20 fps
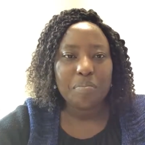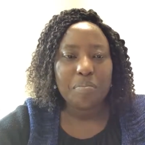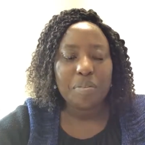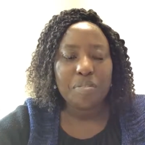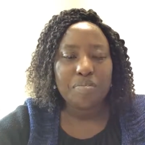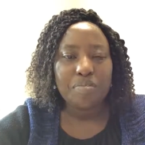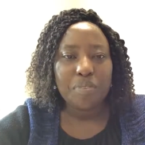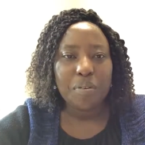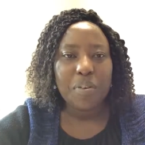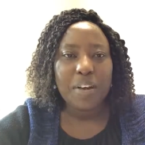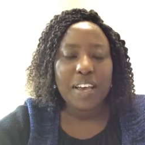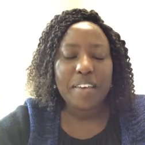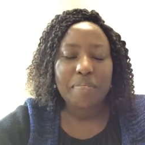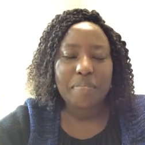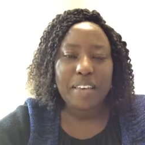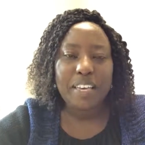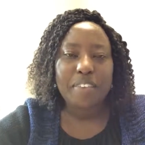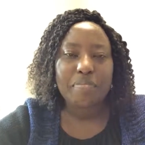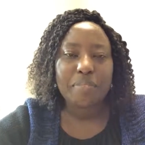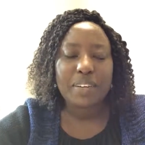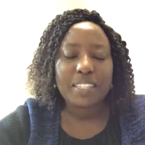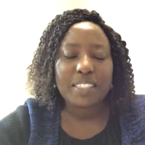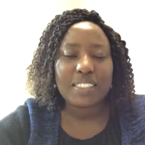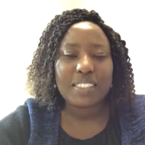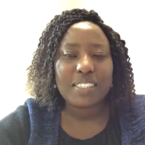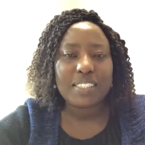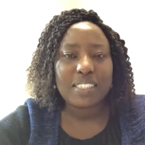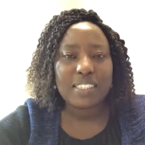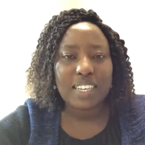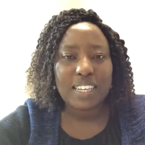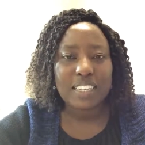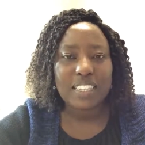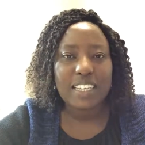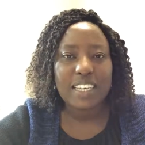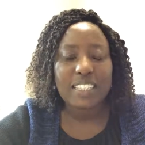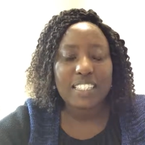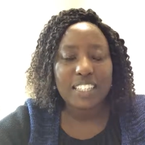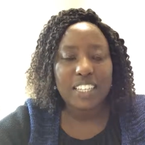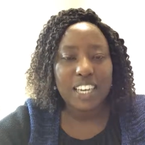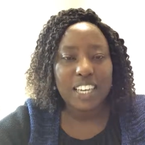Before I met Pastor
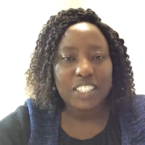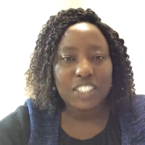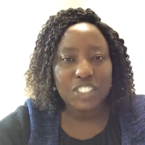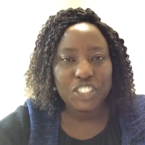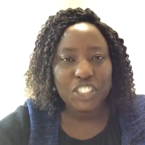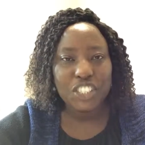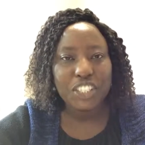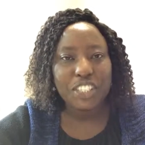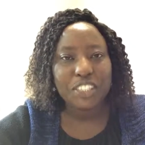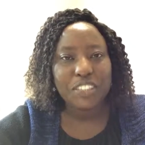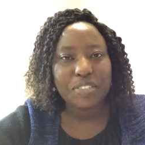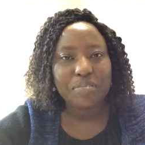Sunday Adelaja,